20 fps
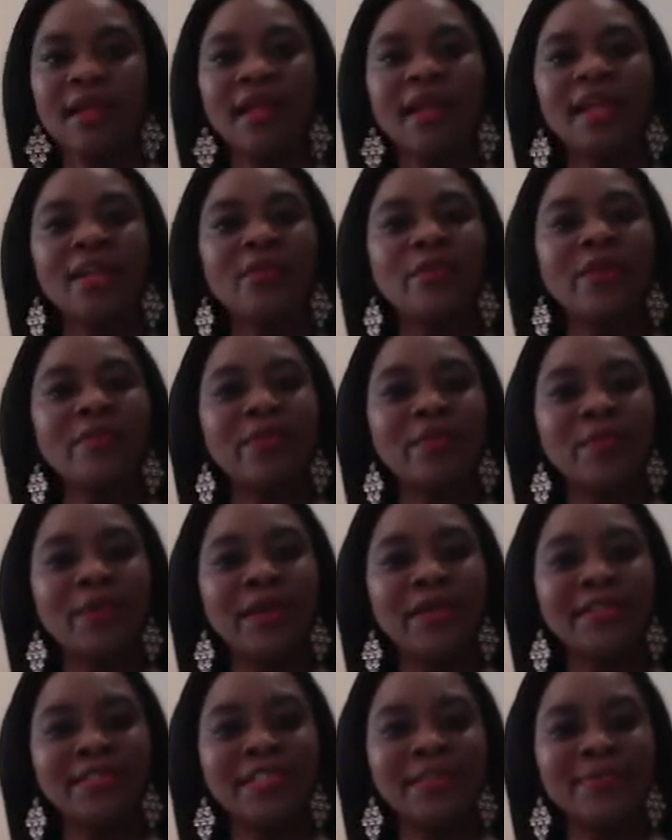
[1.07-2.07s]
Hello,
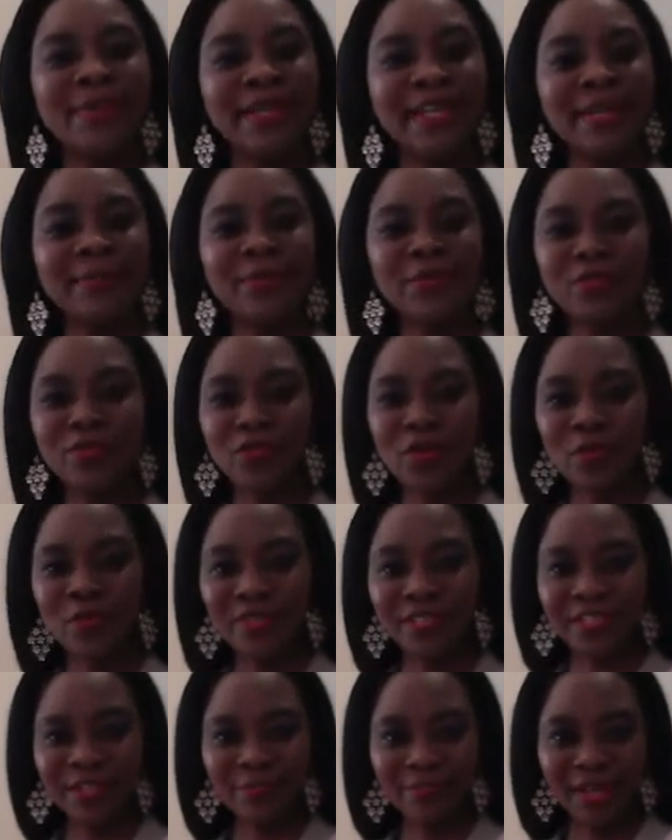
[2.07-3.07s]
everybody. My name is
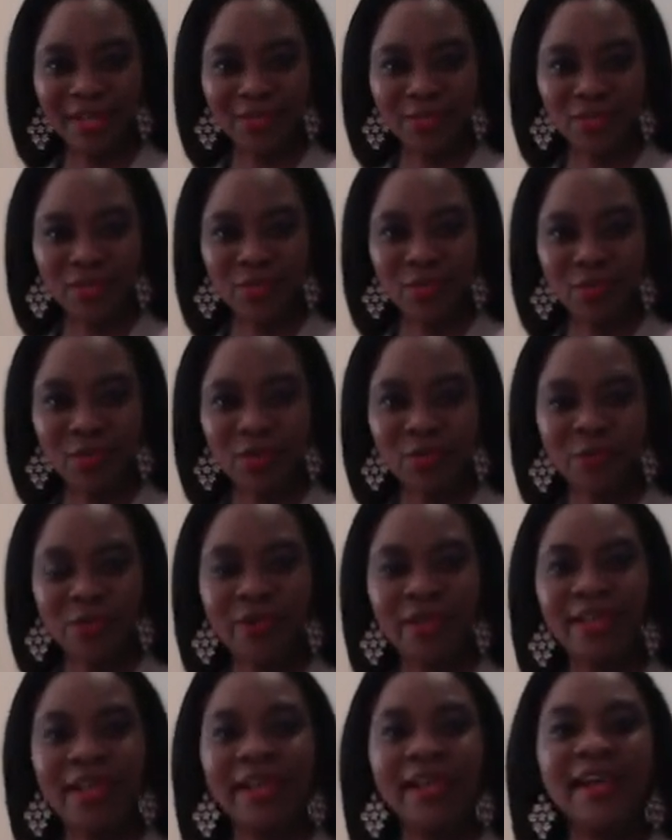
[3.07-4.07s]
Roseline
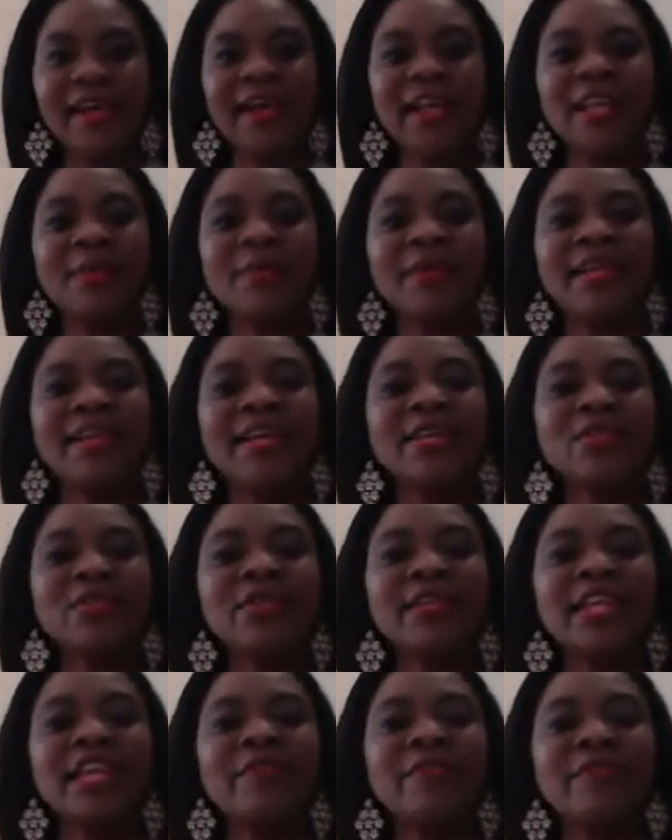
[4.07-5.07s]
Banjoko. I'm here
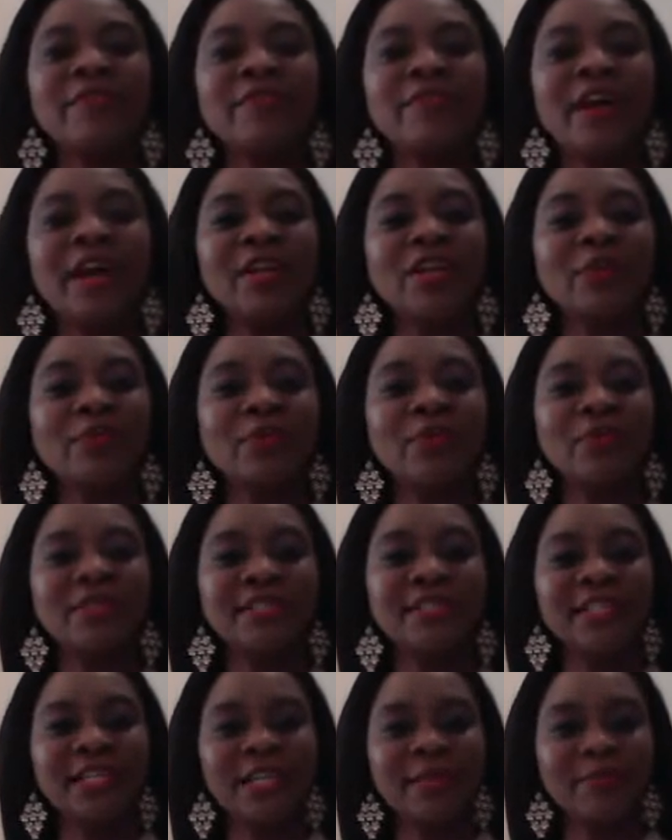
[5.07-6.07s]
to give you valuable
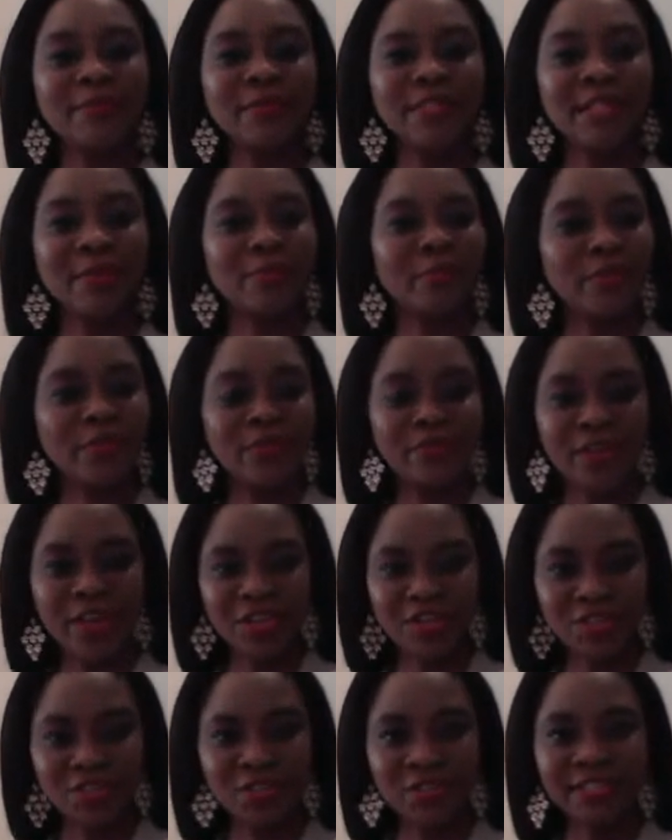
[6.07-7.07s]
tips,
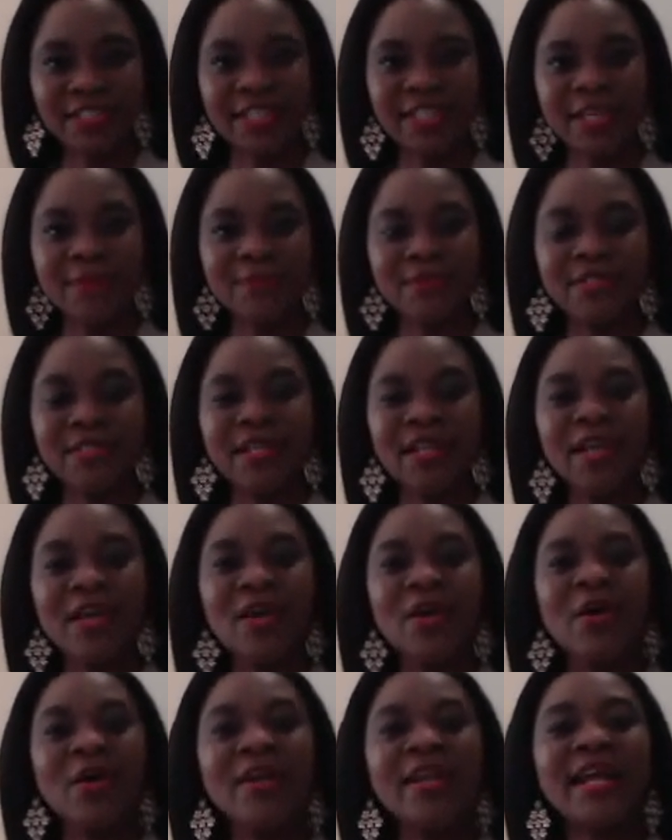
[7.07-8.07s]
professional tips
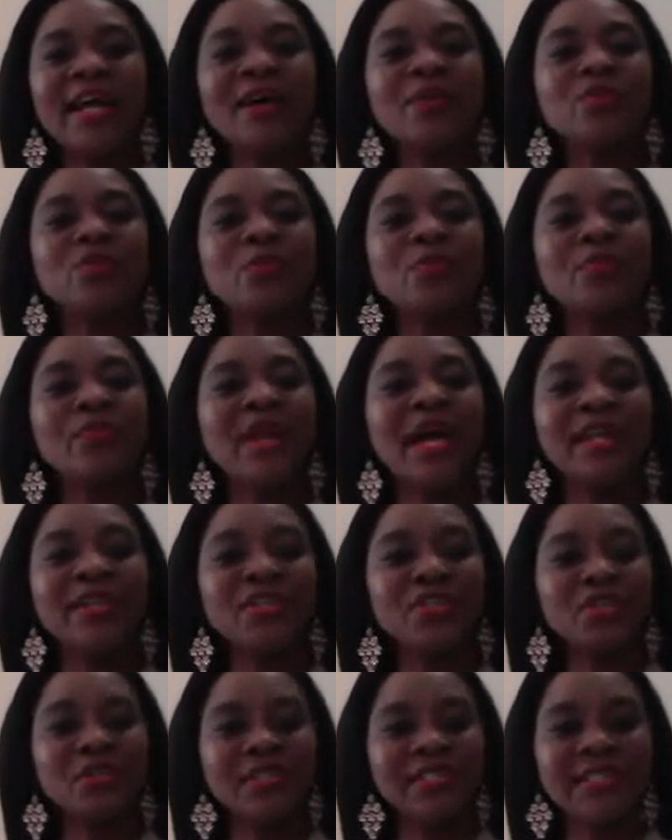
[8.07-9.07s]
on how to
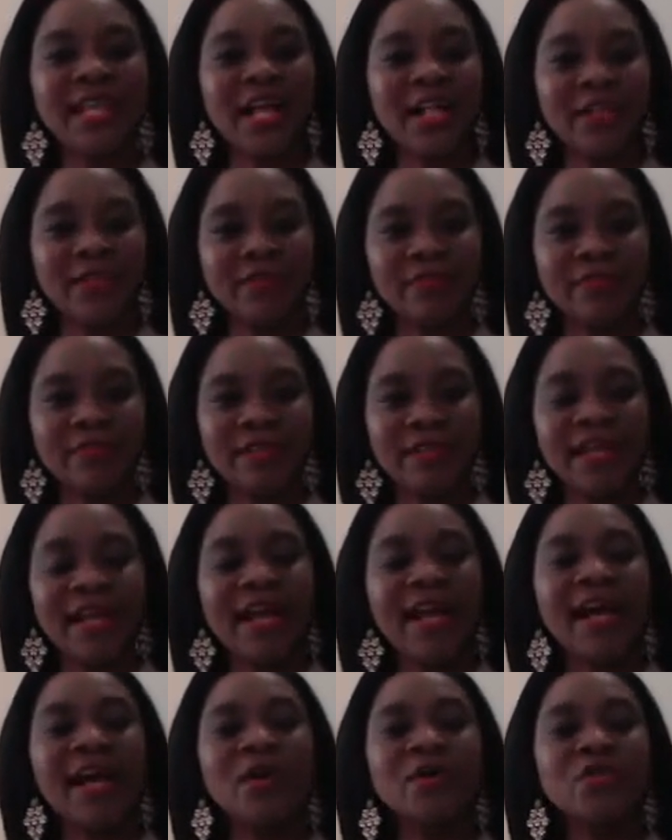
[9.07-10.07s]
brand yourself,
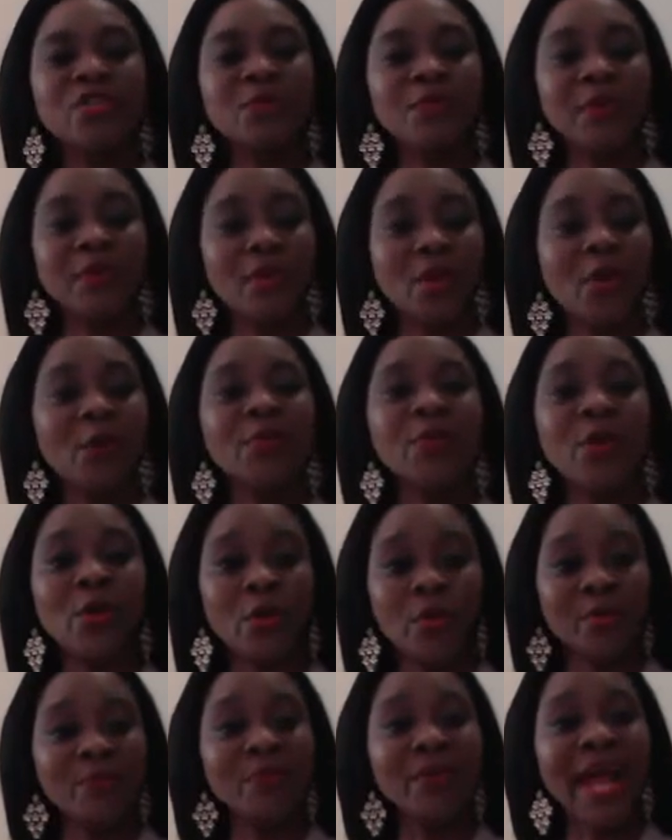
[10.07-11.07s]
how to become your
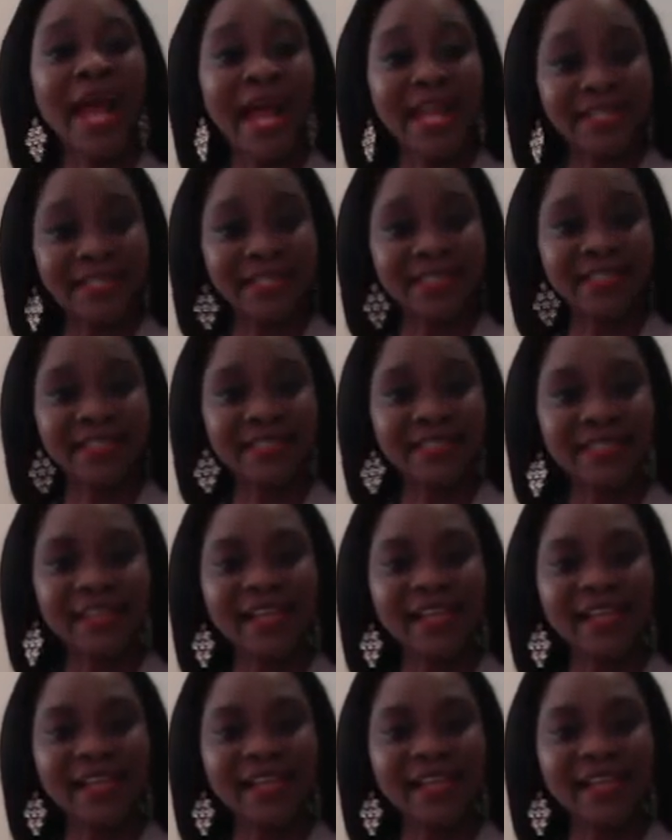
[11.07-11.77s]
own brand.